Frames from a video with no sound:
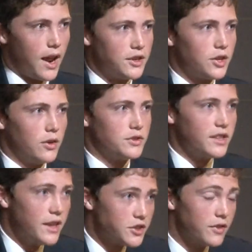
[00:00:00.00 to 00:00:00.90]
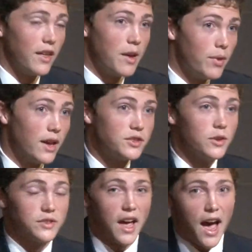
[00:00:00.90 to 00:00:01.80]
And it shows the initiative that MBA
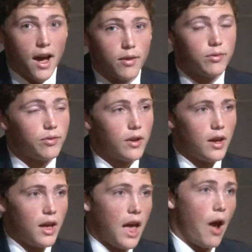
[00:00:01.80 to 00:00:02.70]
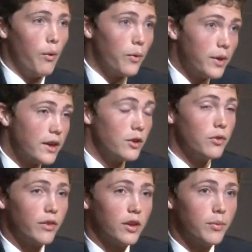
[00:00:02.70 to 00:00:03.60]
students have and what we can
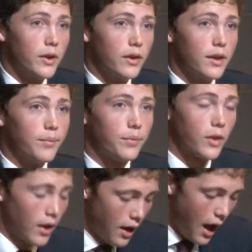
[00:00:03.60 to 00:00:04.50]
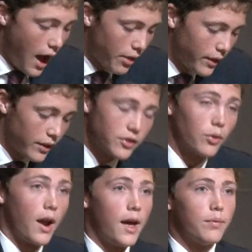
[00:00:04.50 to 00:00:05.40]
do for the community. I think this
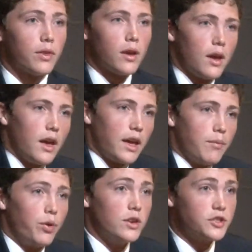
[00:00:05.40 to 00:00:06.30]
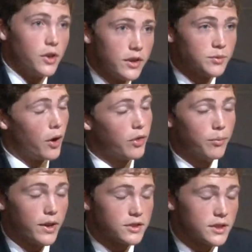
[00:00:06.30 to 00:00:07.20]
grant can push students both
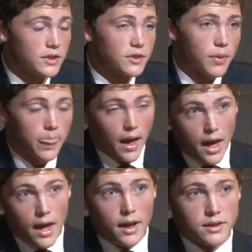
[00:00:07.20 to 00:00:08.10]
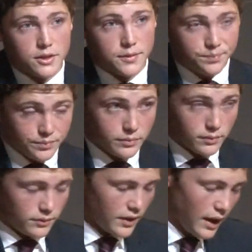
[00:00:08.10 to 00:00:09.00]
in business and
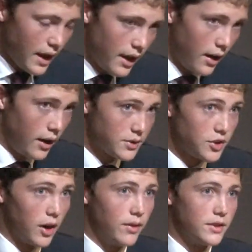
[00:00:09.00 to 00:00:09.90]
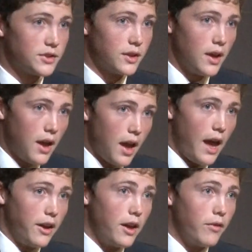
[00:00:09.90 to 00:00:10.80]
in service
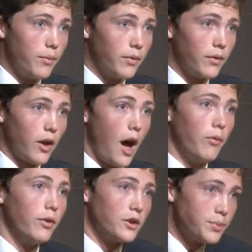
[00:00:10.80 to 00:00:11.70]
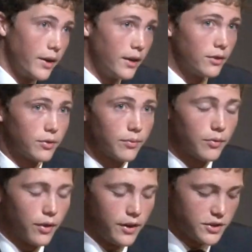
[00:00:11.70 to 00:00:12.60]
and give them helpful experience
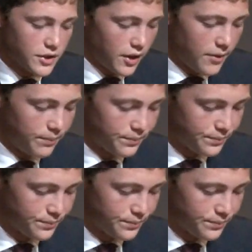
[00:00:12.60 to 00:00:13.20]
for the years to come.